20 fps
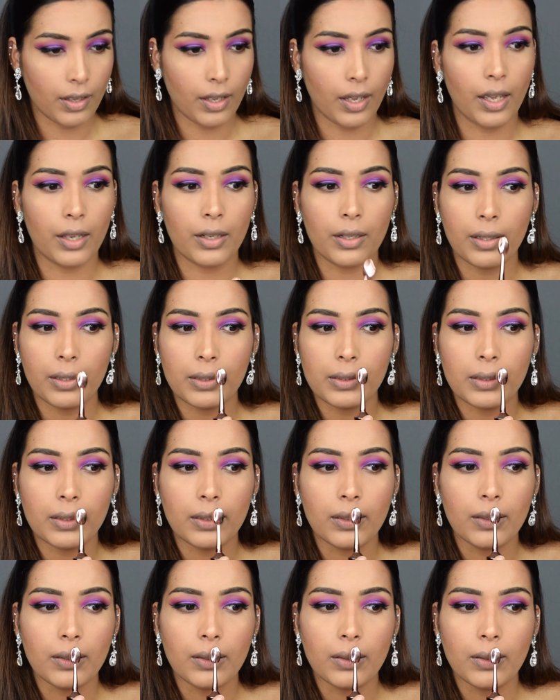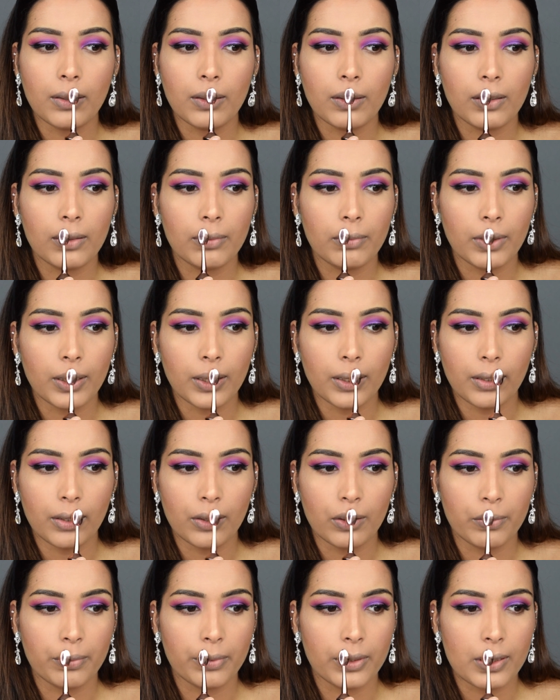and on my
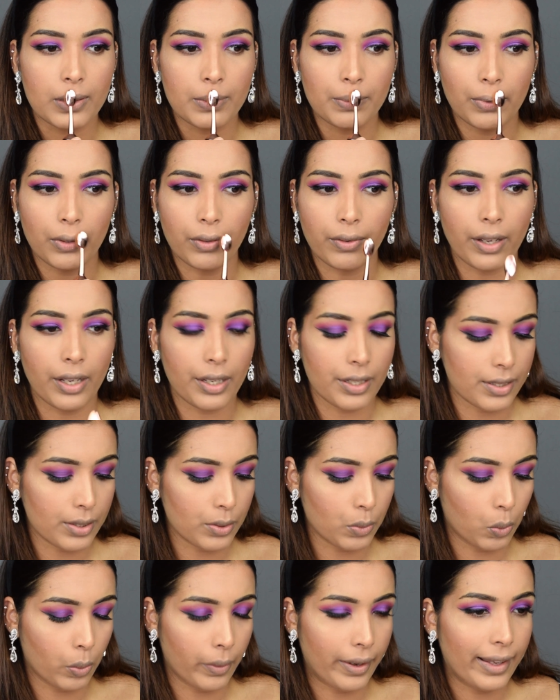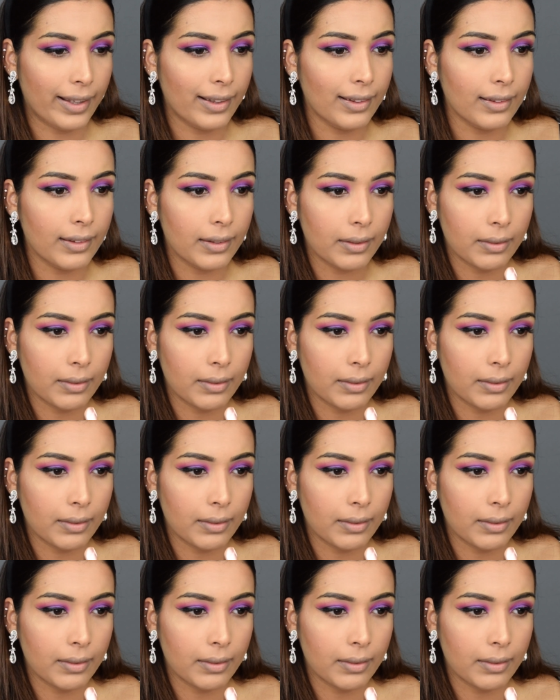cupid's bow as well.